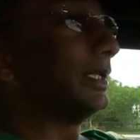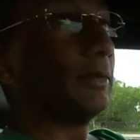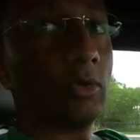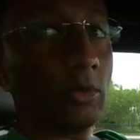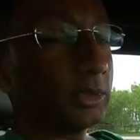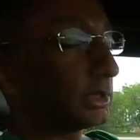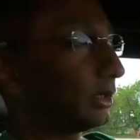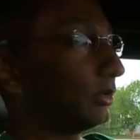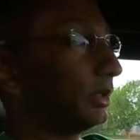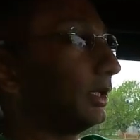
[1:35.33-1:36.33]
they've always
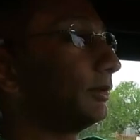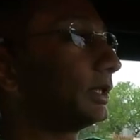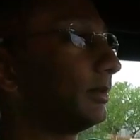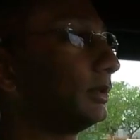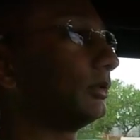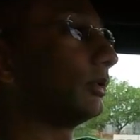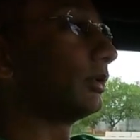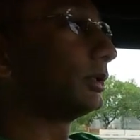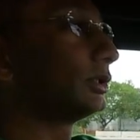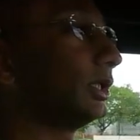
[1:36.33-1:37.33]
had oil. Every time I do an
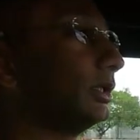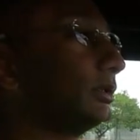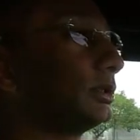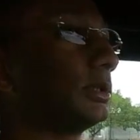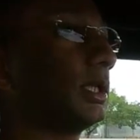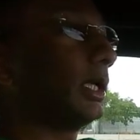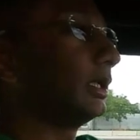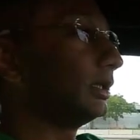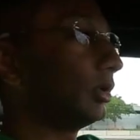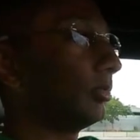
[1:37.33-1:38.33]
oil change,
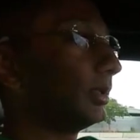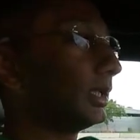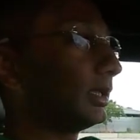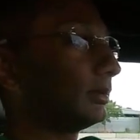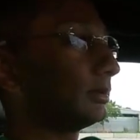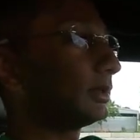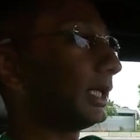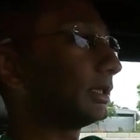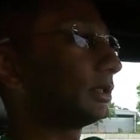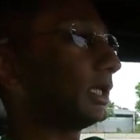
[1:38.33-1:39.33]
I open that
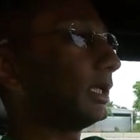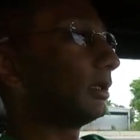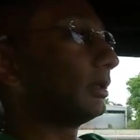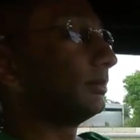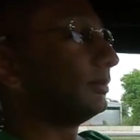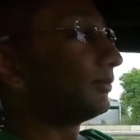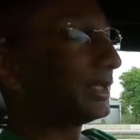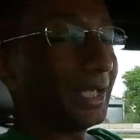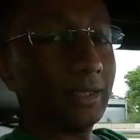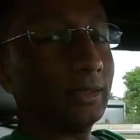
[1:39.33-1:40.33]
catch can up,
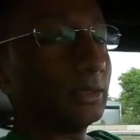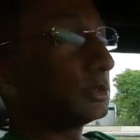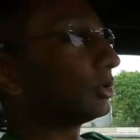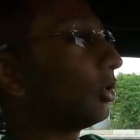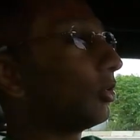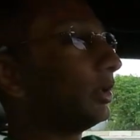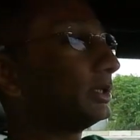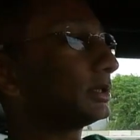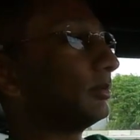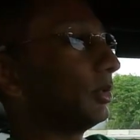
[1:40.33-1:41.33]
and there's
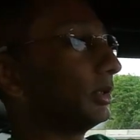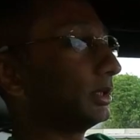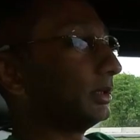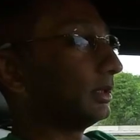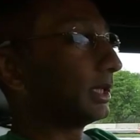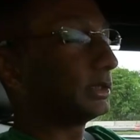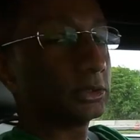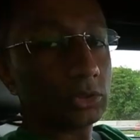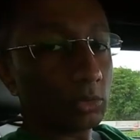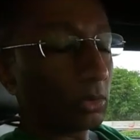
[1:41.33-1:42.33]
always some oil in there, and I
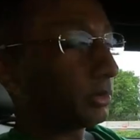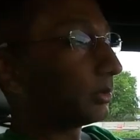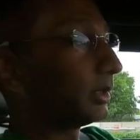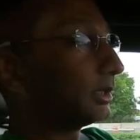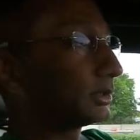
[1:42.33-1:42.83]
just throw it away.